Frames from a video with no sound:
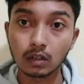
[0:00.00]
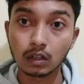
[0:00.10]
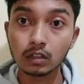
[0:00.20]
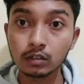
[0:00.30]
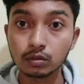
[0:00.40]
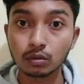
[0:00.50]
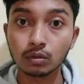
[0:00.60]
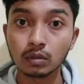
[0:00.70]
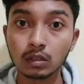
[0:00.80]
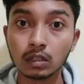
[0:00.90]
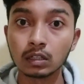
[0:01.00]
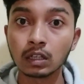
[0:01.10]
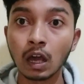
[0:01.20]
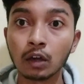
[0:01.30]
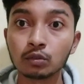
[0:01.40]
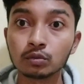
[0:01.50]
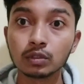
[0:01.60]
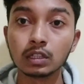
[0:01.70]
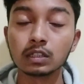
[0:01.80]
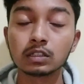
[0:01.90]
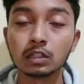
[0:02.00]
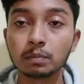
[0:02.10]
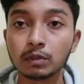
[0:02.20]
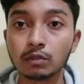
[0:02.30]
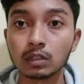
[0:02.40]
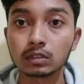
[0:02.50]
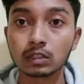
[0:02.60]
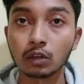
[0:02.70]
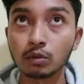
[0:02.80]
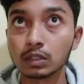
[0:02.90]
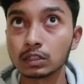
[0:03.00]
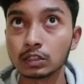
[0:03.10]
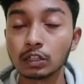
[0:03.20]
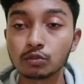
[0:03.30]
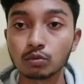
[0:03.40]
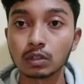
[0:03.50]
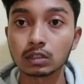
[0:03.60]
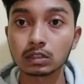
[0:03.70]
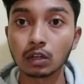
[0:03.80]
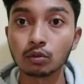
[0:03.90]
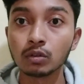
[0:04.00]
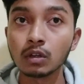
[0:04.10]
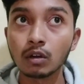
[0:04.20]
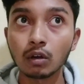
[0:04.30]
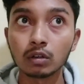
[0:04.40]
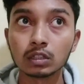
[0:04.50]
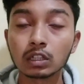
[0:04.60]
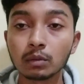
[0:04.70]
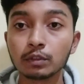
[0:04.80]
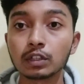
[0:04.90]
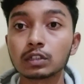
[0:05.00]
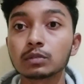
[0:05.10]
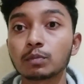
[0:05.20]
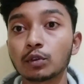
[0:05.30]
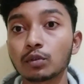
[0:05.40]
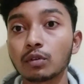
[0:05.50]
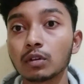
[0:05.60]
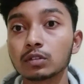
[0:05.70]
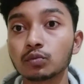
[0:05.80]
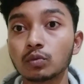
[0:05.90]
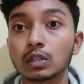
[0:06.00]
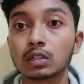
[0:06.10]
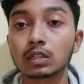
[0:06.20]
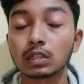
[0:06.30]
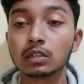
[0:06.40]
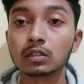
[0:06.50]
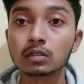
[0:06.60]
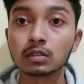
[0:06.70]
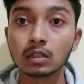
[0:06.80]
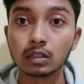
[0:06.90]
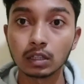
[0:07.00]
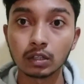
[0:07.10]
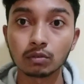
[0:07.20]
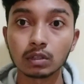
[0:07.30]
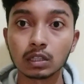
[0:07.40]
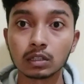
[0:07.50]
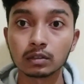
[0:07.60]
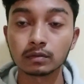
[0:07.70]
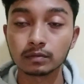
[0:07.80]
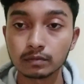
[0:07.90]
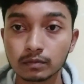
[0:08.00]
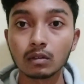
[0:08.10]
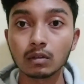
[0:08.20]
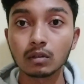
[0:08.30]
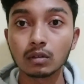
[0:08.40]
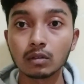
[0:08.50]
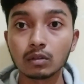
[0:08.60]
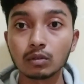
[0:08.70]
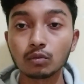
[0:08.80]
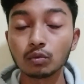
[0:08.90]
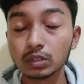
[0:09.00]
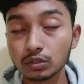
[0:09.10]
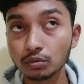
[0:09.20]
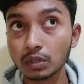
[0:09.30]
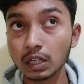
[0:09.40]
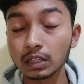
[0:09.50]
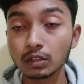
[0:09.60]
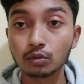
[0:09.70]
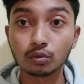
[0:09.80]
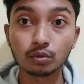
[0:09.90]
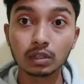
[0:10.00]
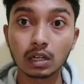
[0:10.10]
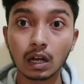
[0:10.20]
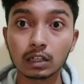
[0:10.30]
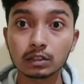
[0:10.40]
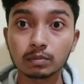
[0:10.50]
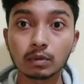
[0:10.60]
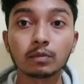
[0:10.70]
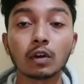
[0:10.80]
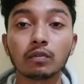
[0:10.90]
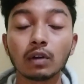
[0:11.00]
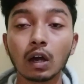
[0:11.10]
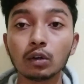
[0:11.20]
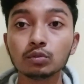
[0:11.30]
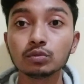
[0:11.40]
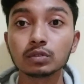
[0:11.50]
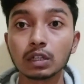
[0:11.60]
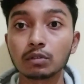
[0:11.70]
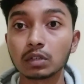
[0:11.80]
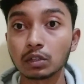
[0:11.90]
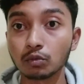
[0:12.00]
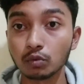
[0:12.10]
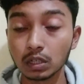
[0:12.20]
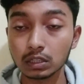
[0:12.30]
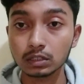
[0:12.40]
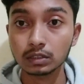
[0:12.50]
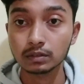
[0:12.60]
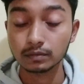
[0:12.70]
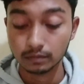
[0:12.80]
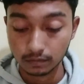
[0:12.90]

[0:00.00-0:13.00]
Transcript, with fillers: Also, learning how DSCP works, how SSH works, how other communication protocols work in networking. Once you gain the good grasp of how networking works,